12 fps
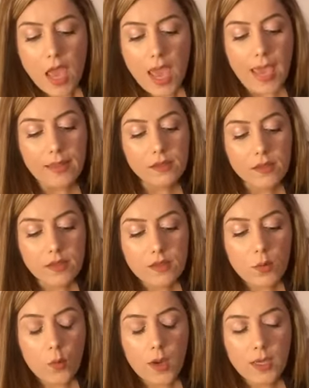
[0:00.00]
And
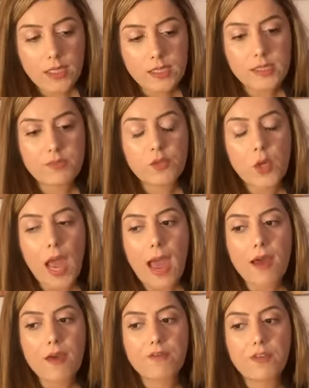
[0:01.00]
another one is if you
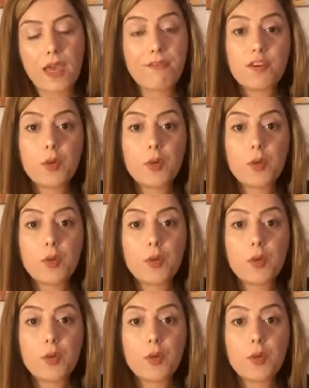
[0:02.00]
have ever